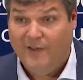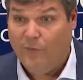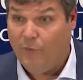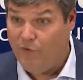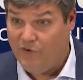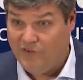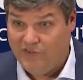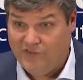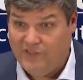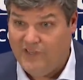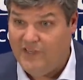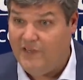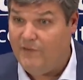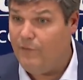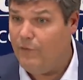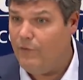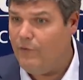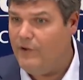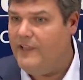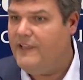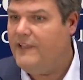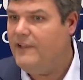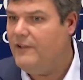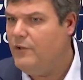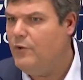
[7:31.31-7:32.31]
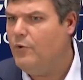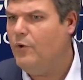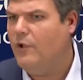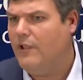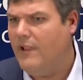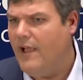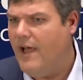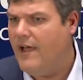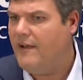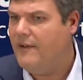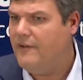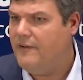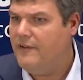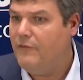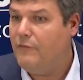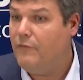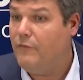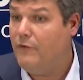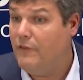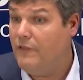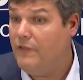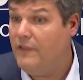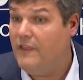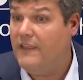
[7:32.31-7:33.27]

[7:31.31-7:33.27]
receiver, he can do a lot of different